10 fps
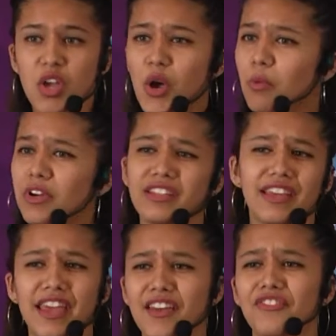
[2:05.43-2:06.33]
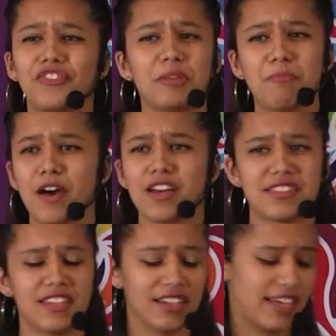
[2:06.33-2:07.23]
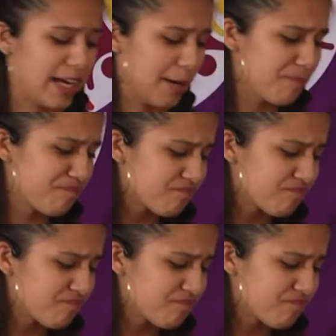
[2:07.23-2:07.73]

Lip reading: with every passing day.